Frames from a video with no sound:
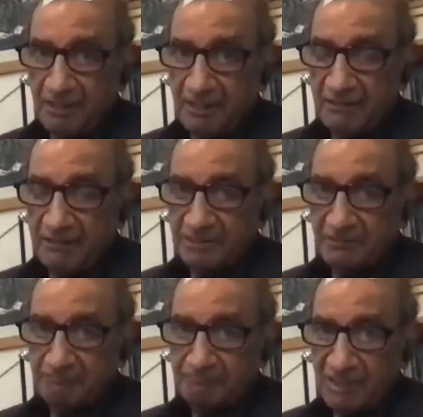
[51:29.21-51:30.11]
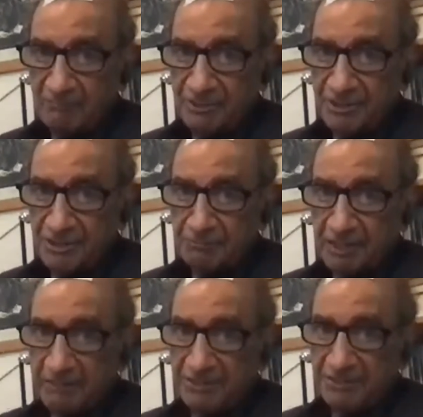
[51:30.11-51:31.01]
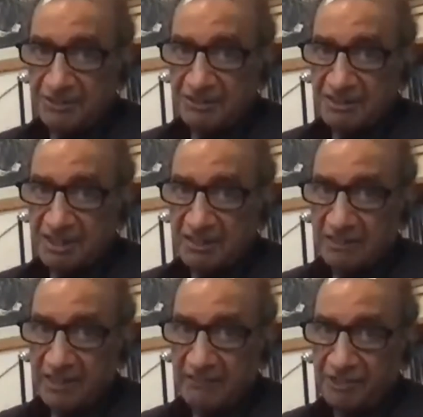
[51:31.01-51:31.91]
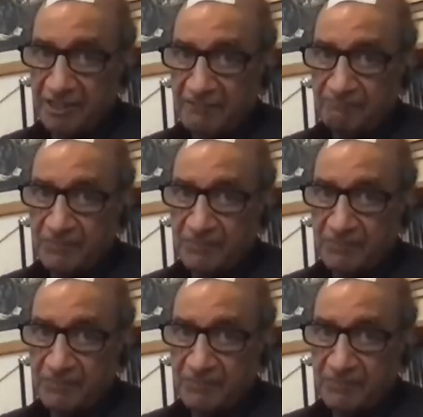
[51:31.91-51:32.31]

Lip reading: I mean, the British Prime Minister said that every